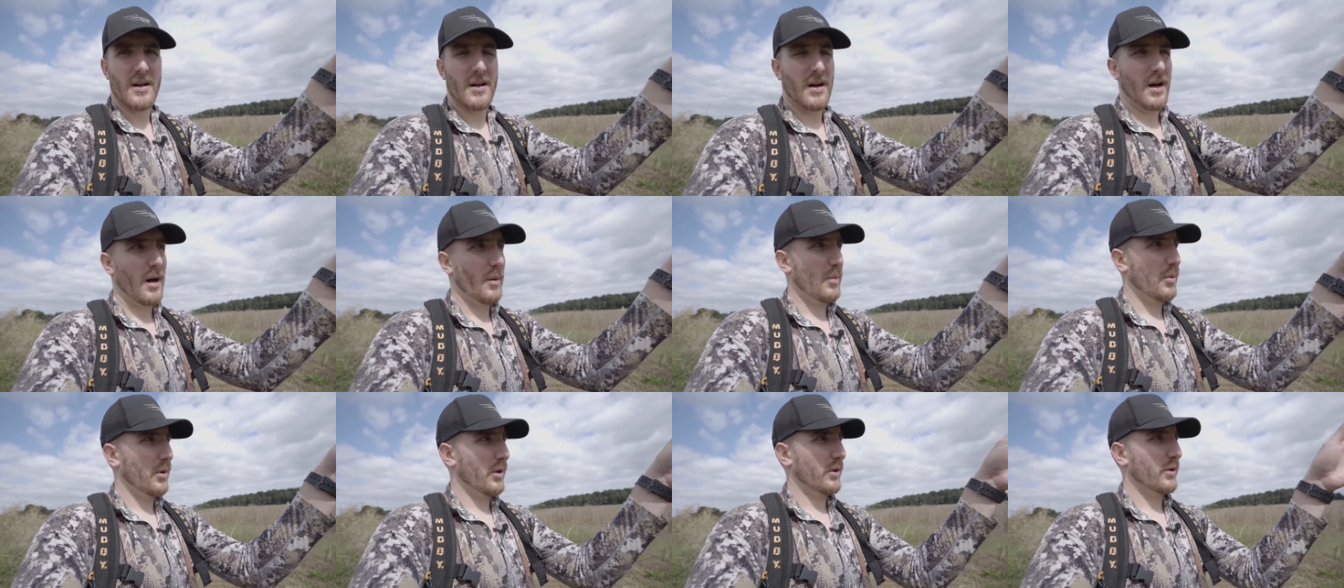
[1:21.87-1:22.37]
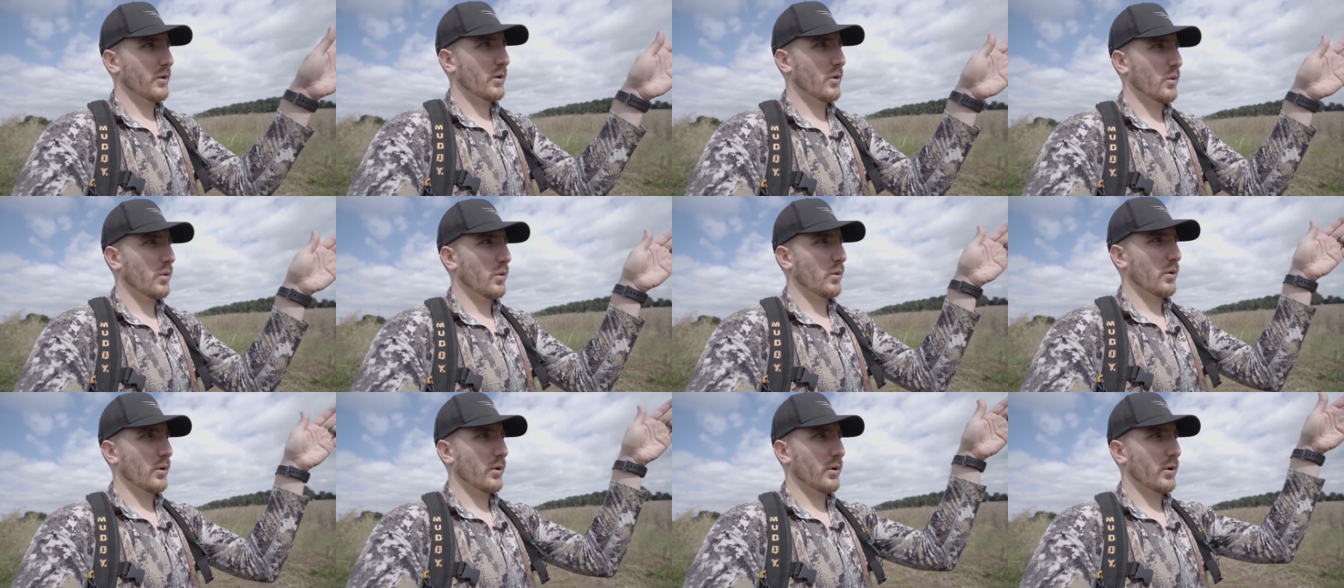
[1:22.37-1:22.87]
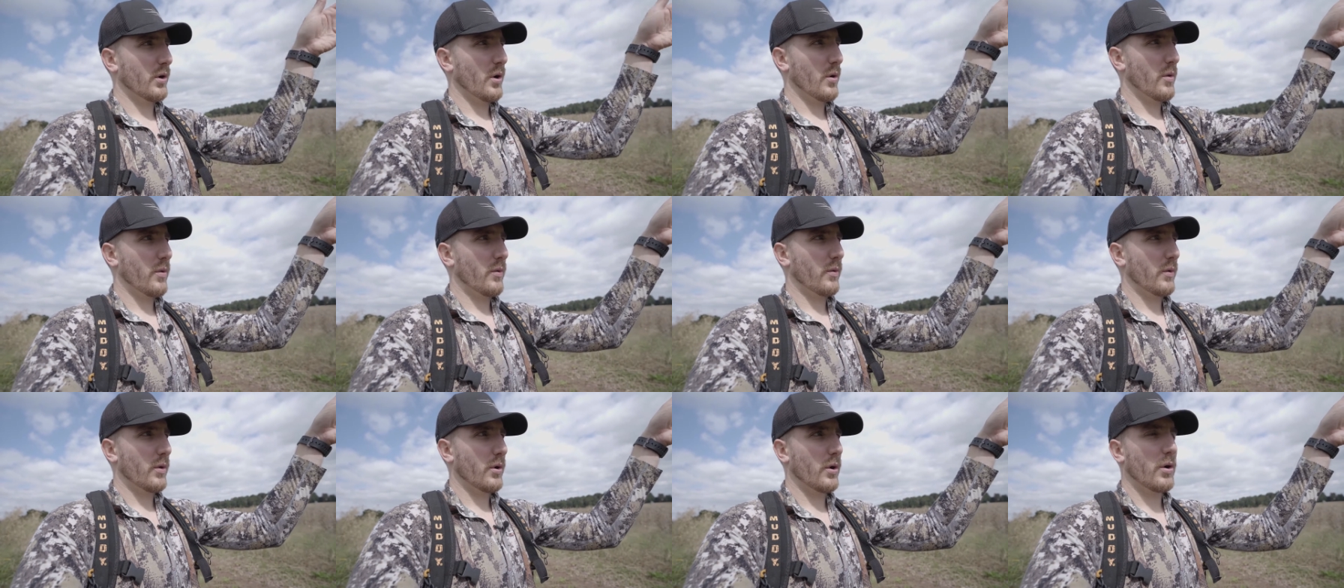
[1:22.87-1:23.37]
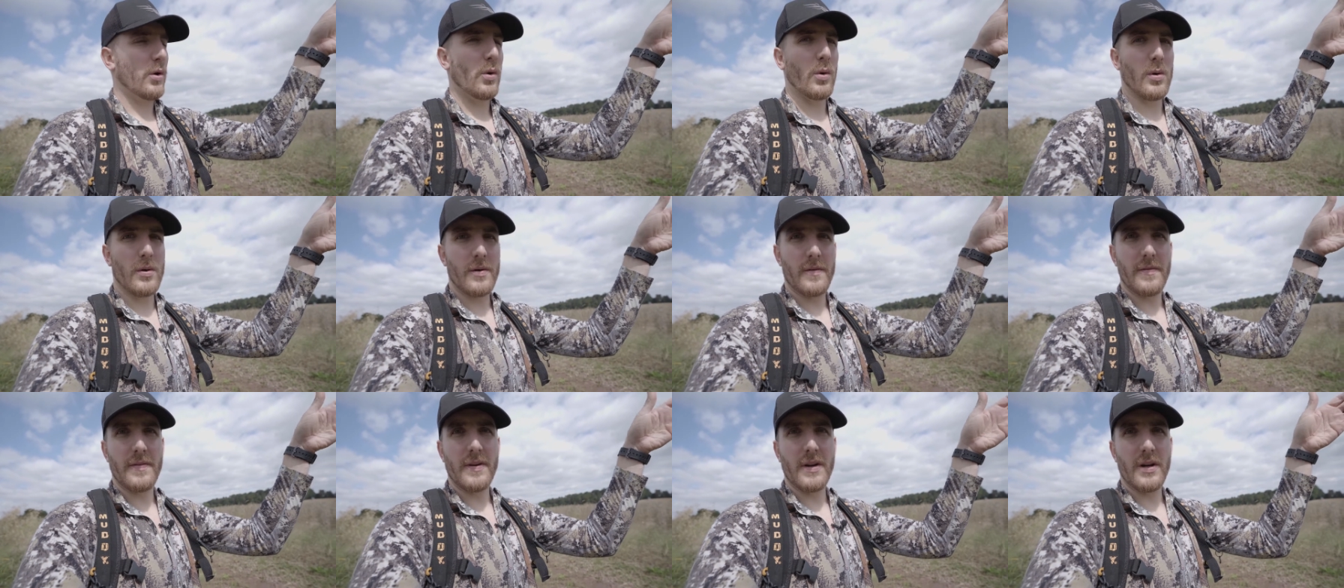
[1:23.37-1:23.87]
up along the corn, go through a
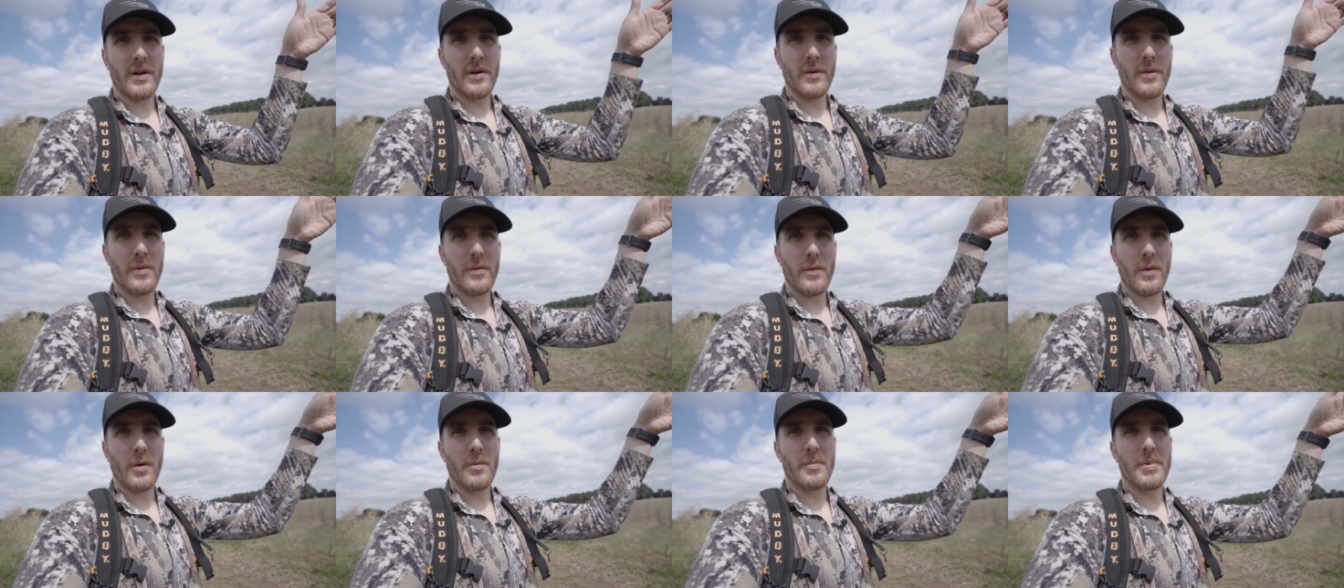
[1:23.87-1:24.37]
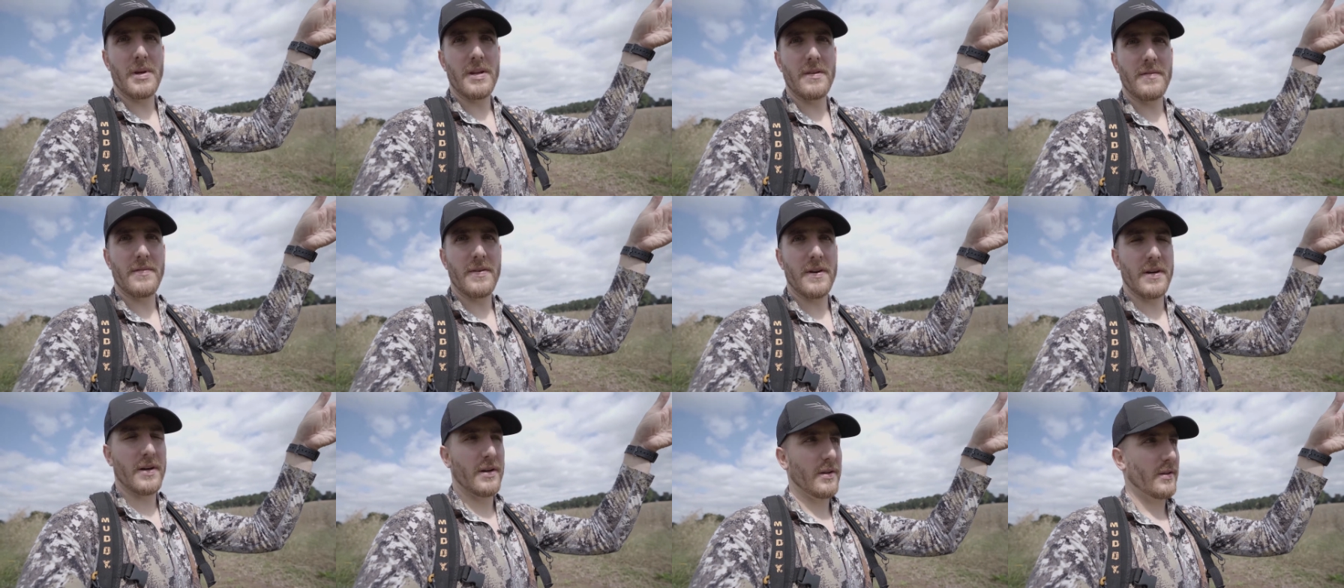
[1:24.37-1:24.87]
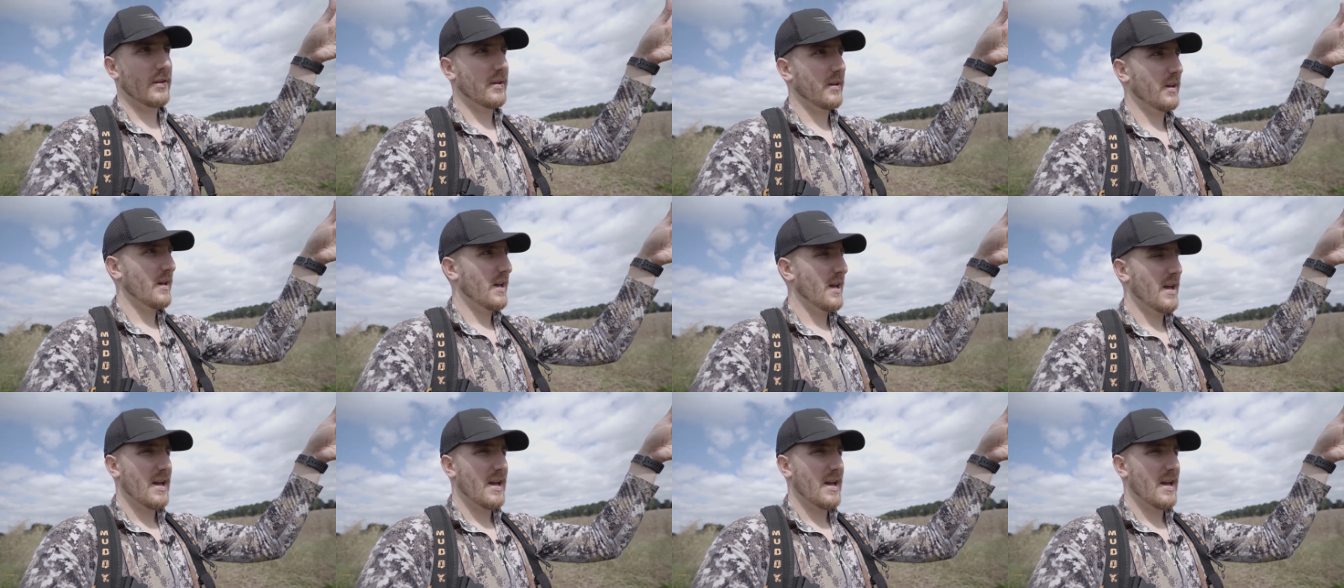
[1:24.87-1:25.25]
cornfield, through a bean field,